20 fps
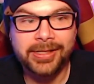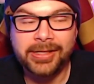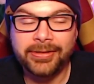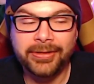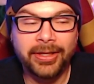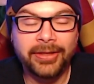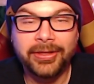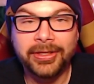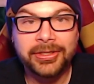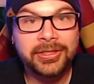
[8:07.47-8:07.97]

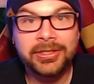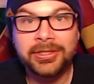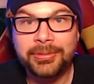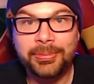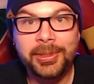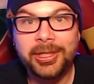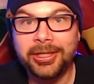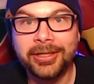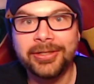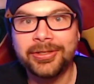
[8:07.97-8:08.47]
And this is
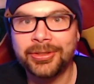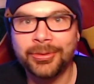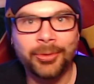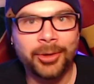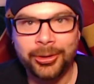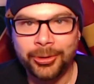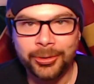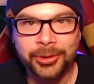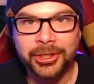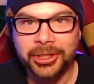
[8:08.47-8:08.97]
speaking as someone
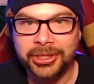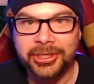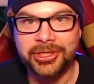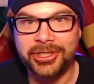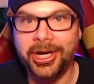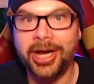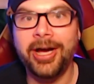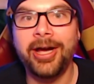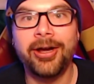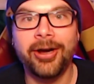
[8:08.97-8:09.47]
who's a
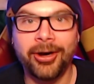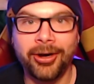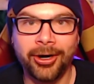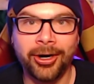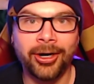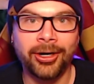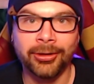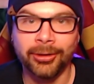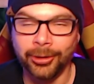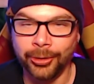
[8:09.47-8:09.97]
diehard